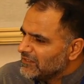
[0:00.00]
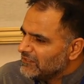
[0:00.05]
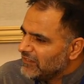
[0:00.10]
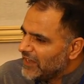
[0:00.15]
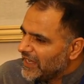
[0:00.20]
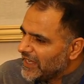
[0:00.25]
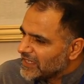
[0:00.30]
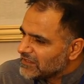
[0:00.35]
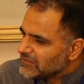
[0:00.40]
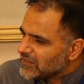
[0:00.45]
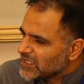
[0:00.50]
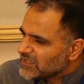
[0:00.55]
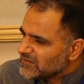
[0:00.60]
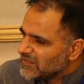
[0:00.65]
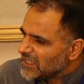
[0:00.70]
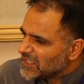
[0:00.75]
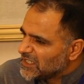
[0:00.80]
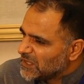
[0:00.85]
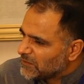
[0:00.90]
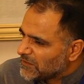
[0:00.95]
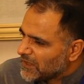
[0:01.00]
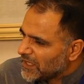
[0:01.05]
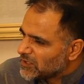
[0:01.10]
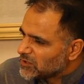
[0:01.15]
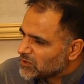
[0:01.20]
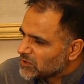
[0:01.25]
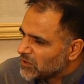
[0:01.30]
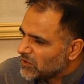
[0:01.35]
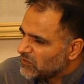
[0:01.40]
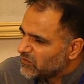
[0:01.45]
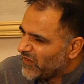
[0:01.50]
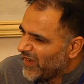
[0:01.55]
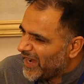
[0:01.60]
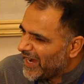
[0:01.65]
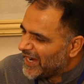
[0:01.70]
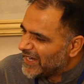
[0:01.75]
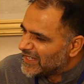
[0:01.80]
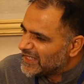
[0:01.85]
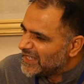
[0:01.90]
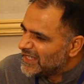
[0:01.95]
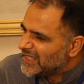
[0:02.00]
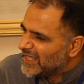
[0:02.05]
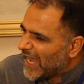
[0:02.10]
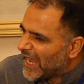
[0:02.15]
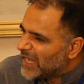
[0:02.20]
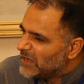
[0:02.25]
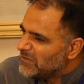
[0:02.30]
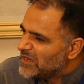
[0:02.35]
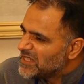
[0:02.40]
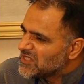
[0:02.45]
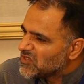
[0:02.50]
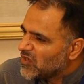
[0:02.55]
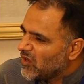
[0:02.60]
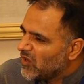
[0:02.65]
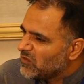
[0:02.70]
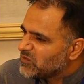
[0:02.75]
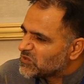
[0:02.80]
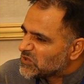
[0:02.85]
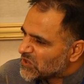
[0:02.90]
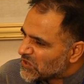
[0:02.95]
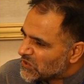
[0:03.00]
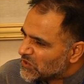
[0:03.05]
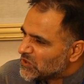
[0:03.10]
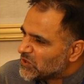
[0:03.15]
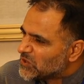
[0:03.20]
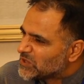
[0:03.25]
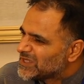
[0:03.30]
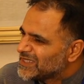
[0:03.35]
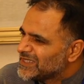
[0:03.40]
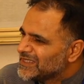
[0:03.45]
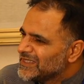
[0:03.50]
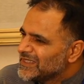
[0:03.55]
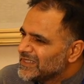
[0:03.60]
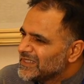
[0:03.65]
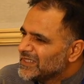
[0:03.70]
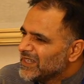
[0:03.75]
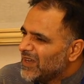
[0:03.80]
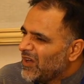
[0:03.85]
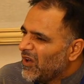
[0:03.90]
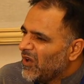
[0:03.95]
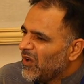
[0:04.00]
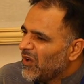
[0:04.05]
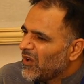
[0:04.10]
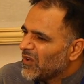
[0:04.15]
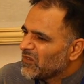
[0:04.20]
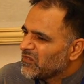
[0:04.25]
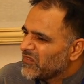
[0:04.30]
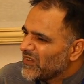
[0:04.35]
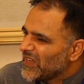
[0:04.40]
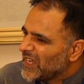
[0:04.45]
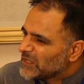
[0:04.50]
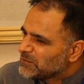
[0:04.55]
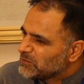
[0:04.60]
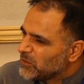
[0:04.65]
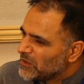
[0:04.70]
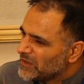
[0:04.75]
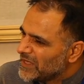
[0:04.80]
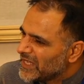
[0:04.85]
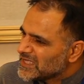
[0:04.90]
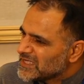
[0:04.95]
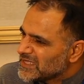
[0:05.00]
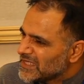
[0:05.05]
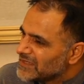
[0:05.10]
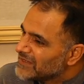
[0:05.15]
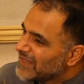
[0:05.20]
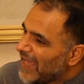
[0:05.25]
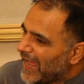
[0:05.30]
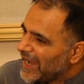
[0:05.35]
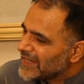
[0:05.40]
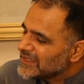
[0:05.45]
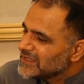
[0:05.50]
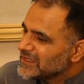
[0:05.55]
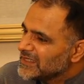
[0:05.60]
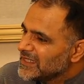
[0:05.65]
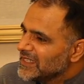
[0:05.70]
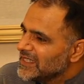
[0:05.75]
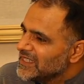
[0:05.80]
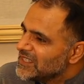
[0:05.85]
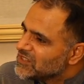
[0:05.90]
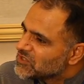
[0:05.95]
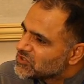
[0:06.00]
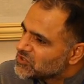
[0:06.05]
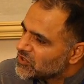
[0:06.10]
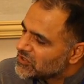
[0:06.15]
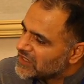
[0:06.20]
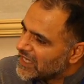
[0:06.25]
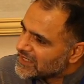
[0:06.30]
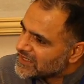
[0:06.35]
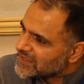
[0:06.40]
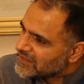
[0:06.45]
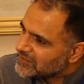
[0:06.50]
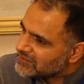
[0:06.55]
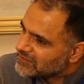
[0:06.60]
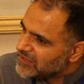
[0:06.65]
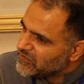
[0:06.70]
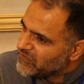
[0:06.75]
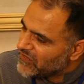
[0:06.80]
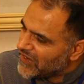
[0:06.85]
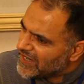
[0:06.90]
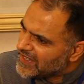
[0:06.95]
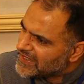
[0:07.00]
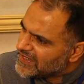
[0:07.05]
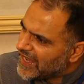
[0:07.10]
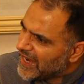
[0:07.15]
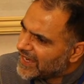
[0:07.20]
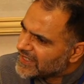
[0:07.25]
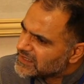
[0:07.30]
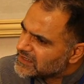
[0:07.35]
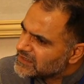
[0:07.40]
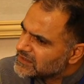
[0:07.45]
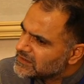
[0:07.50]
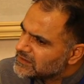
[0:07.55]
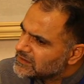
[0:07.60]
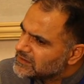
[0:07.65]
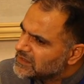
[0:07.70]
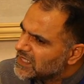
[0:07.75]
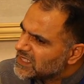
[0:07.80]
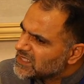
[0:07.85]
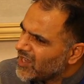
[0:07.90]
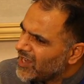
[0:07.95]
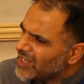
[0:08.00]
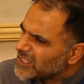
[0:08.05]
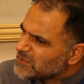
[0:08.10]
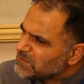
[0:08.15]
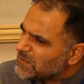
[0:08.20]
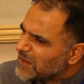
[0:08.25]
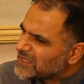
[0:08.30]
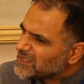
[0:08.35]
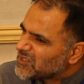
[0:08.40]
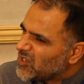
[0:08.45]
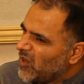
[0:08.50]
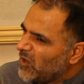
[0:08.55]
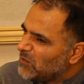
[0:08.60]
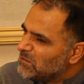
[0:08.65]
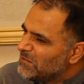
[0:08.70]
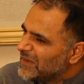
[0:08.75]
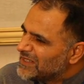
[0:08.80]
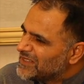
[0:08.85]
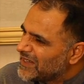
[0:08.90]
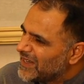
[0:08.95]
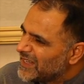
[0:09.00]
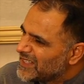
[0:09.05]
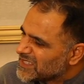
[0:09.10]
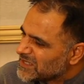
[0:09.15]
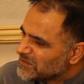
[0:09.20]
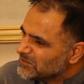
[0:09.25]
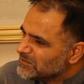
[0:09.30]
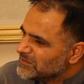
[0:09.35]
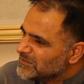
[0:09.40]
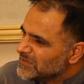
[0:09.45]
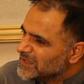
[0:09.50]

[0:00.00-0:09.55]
where it was very difficult to find any element of truth or faithfulness in that. So that we find that this aspect of materialism